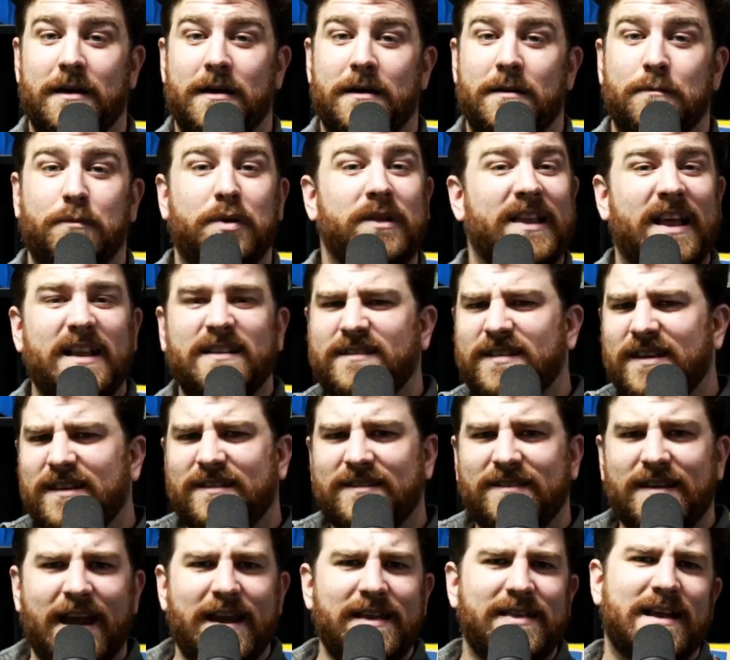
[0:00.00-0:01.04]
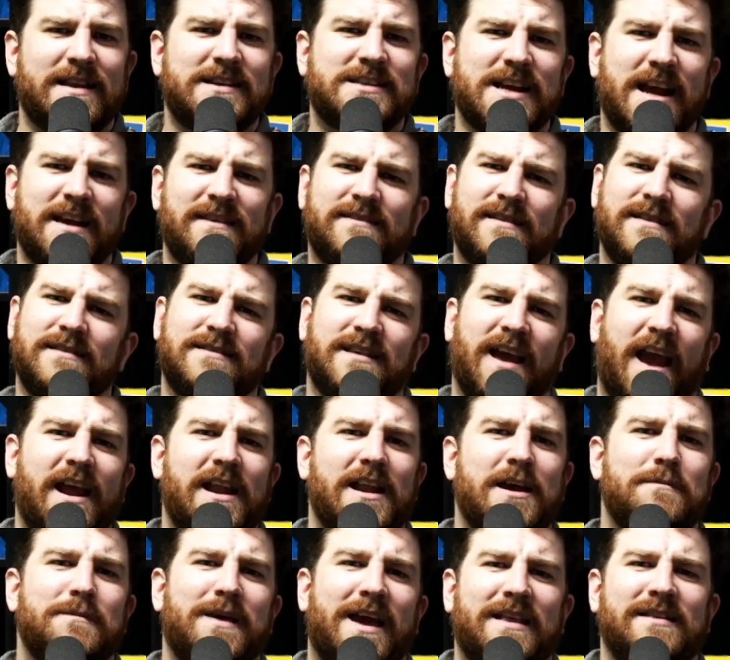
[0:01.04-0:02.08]
But let's just say that Jayson
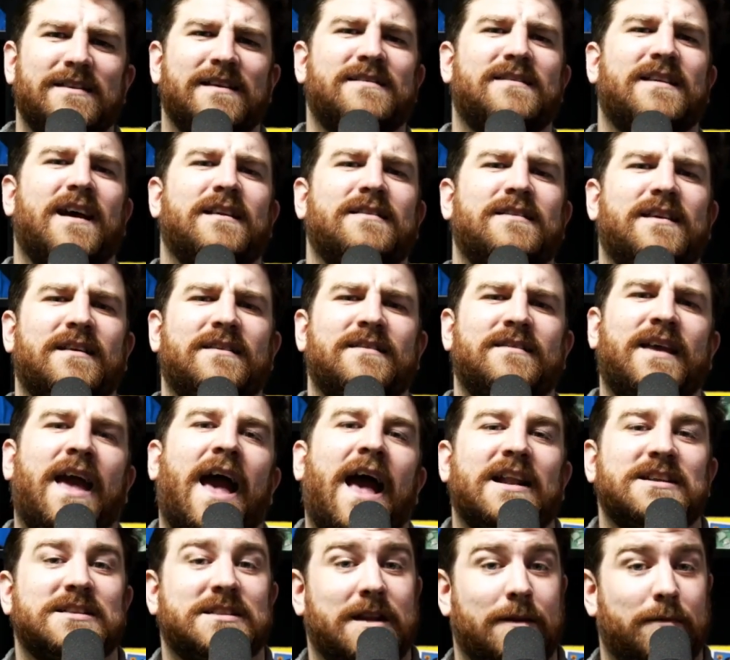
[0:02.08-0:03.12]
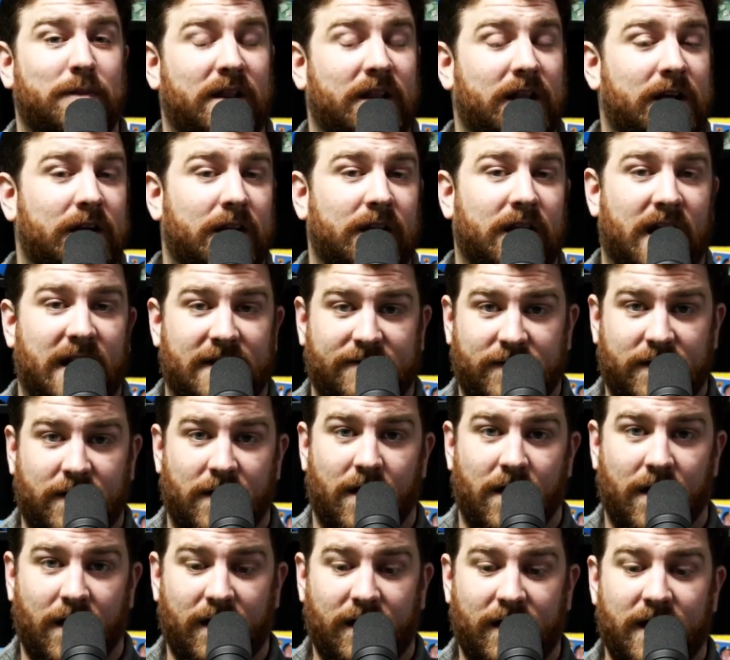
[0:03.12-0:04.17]
Tatum and the Celtics catch them a little off
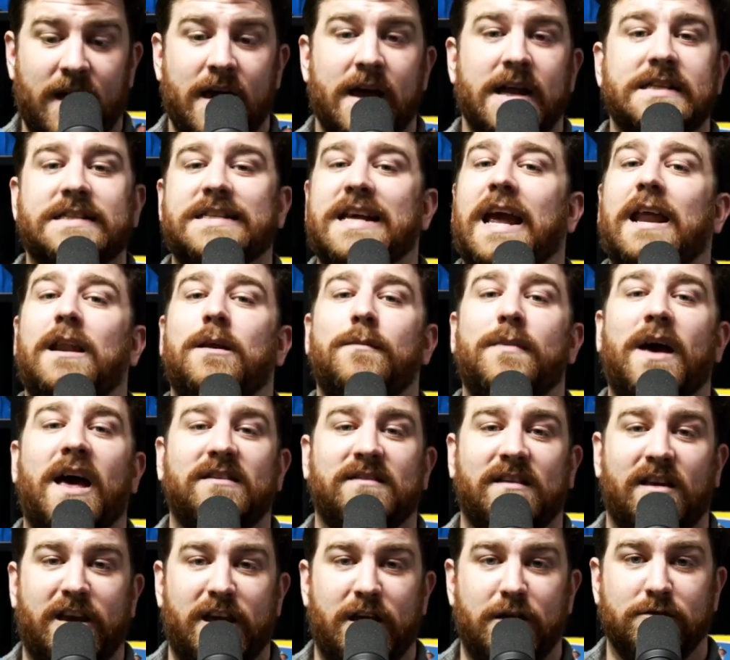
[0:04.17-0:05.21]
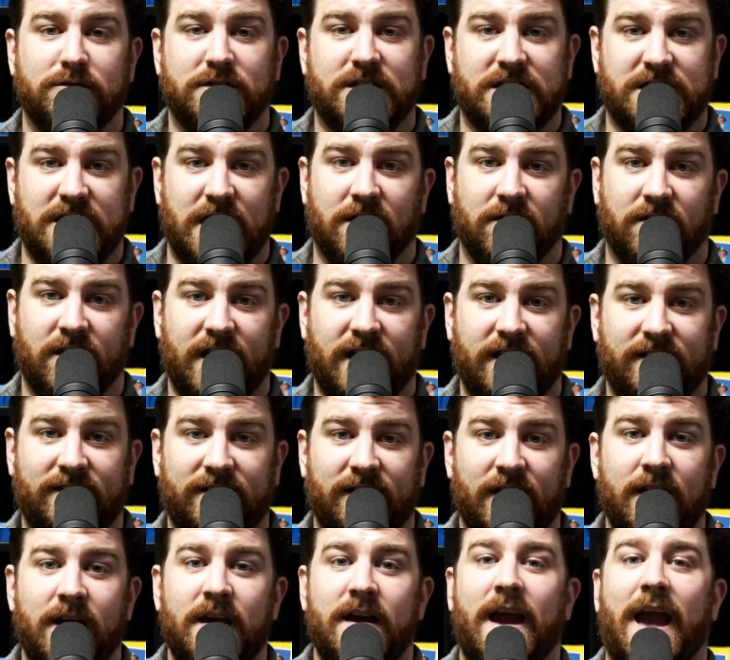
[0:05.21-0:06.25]
guard. Tatum has a huge
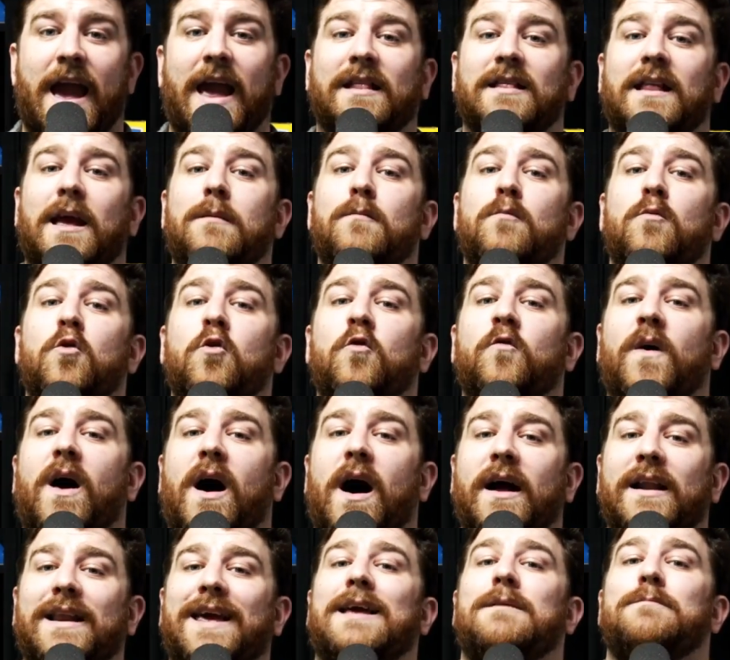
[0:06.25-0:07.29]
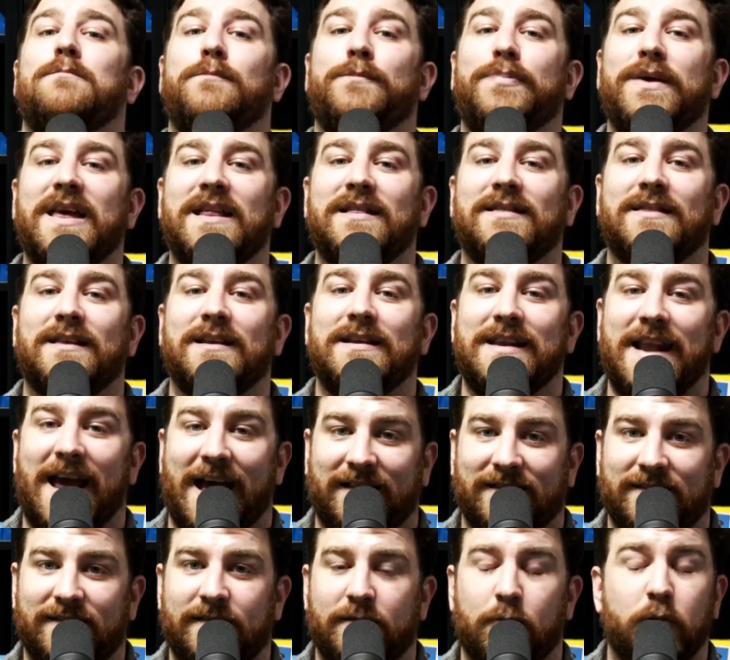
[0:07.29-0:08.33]
series, and they move on and beat the
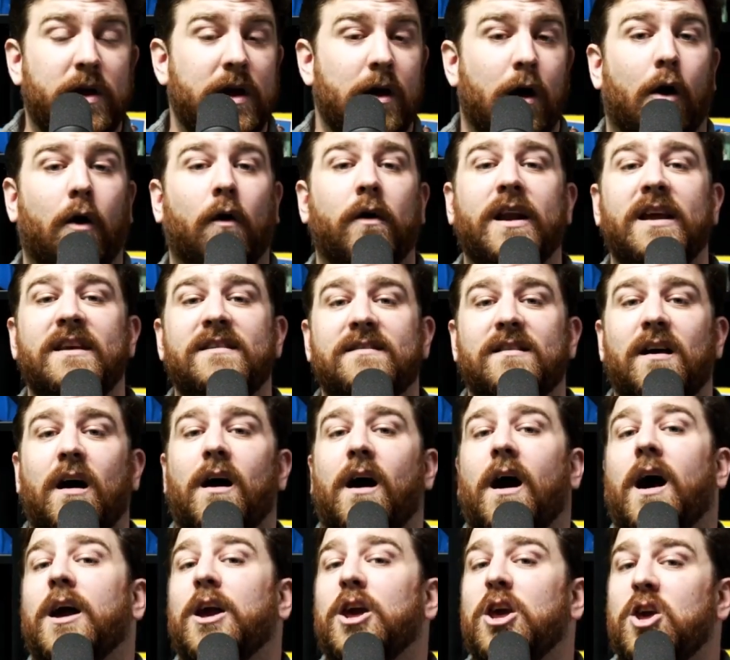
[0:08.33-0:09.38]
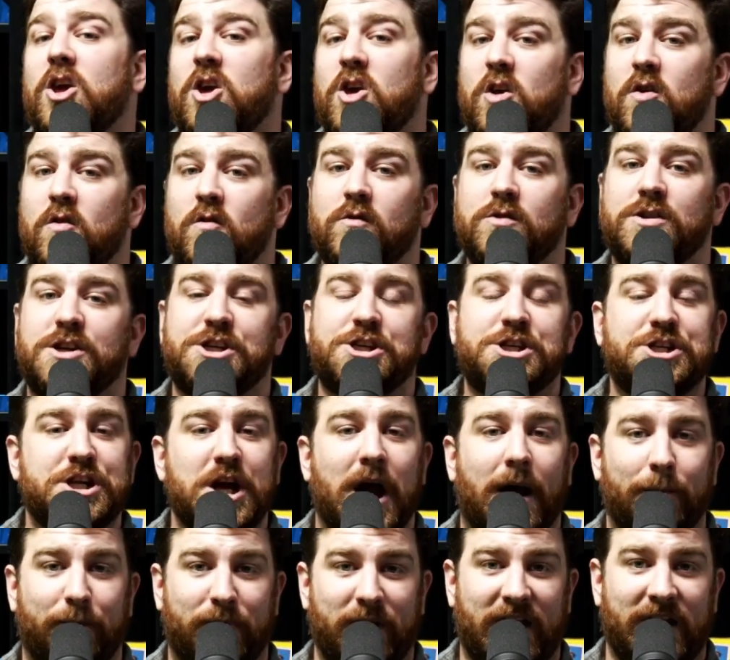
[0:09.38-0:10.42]
Nets. We already saw a huge
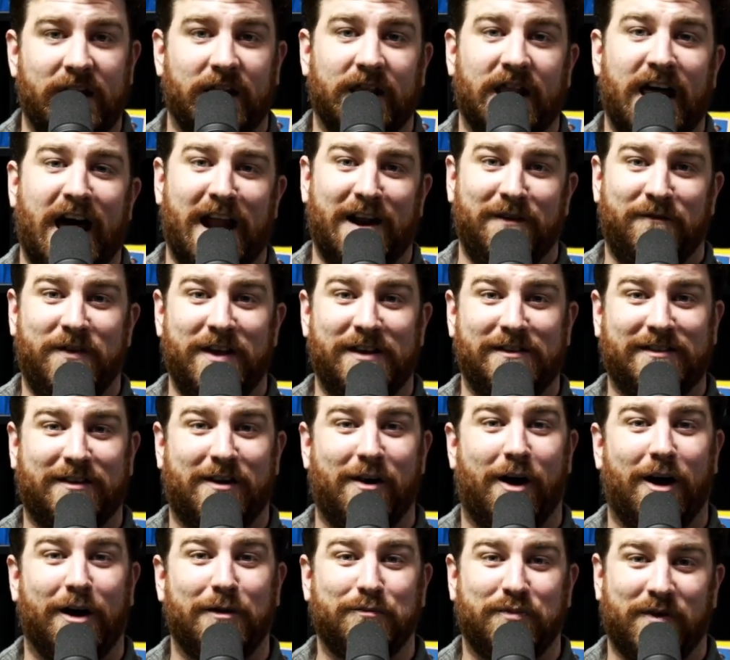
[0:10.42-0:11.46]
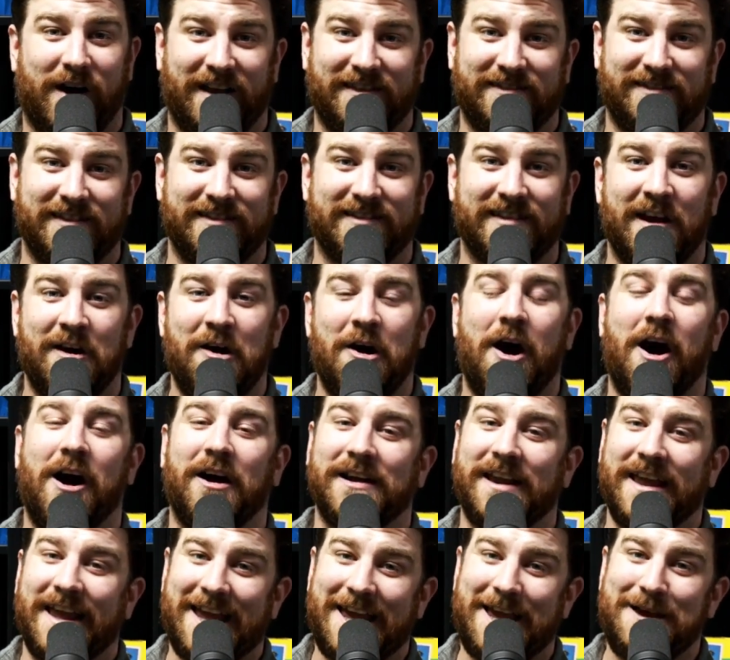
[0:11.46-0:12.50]
jump in a lot of his card prices
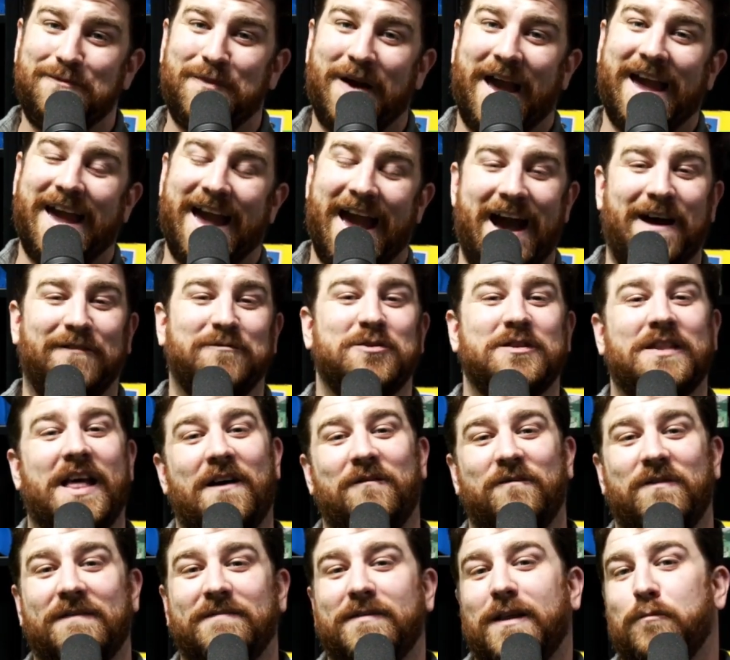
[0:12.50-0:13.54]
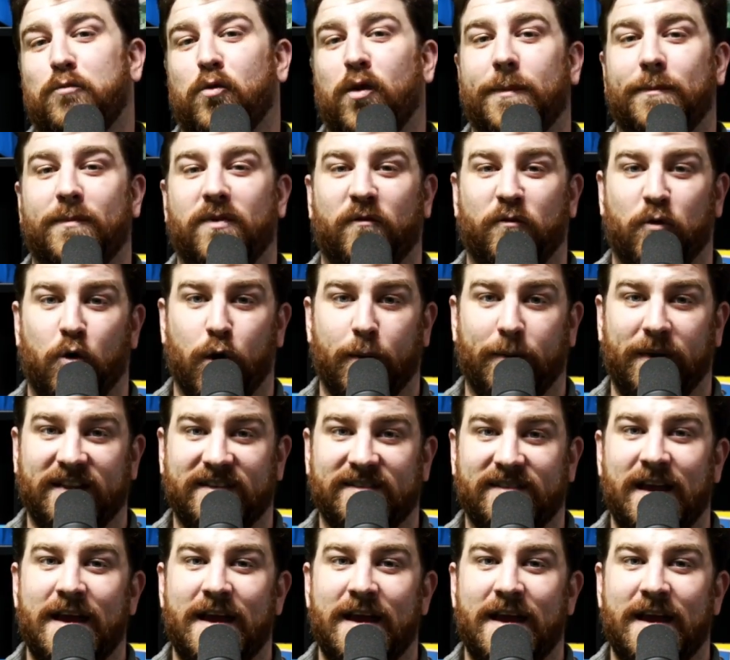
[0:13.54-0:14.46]
on eBay after that 50-point performance.